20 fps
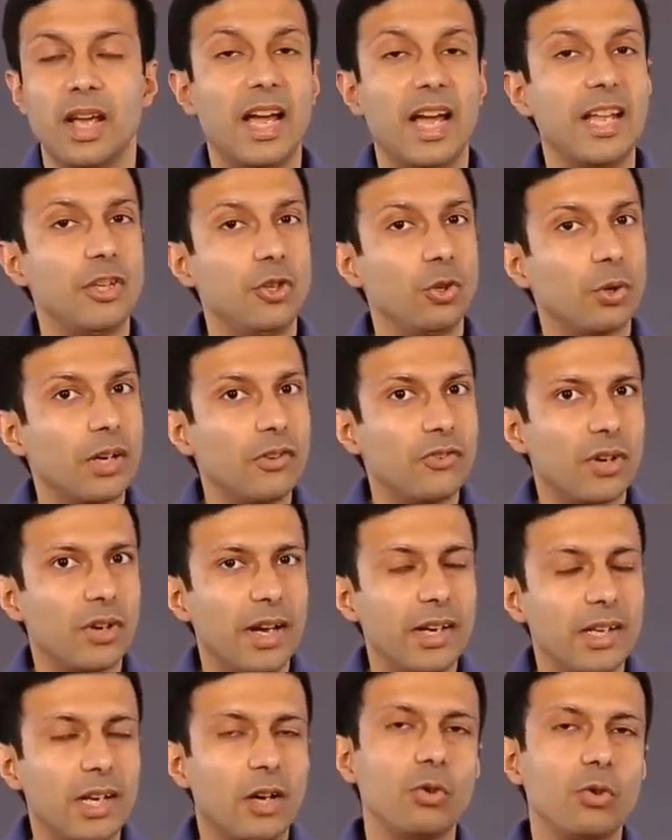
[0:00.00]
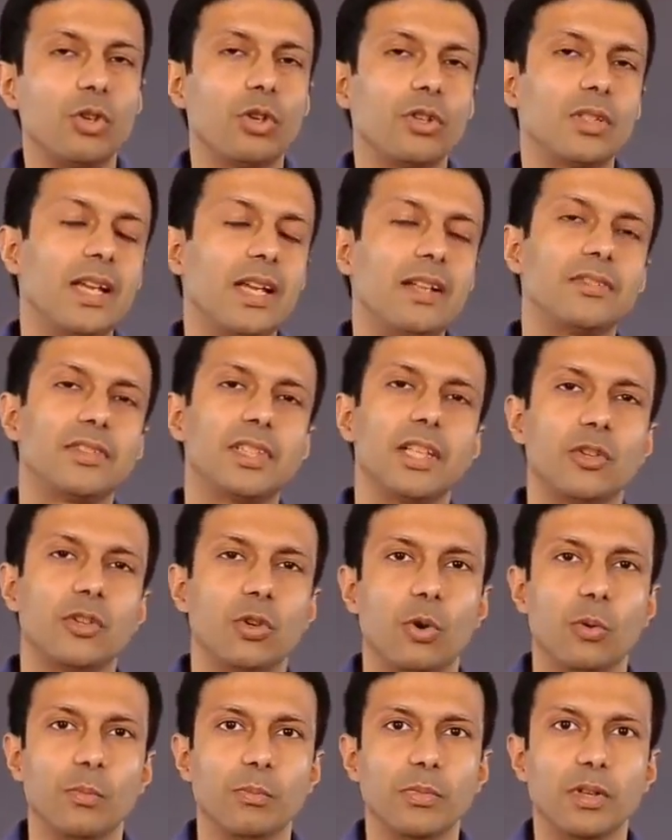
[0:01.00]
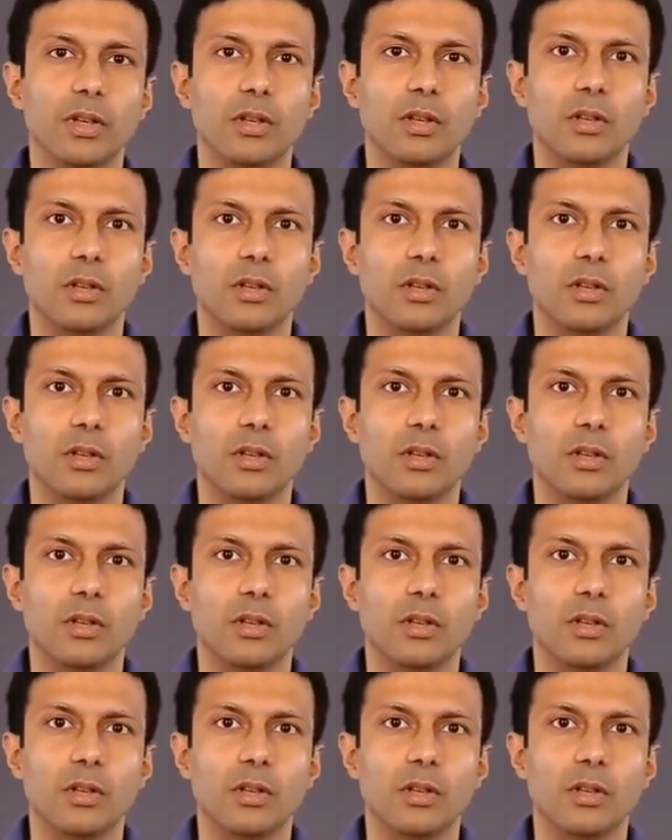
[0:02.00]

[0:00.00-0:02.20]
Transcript: And you can try it out yourselves at home.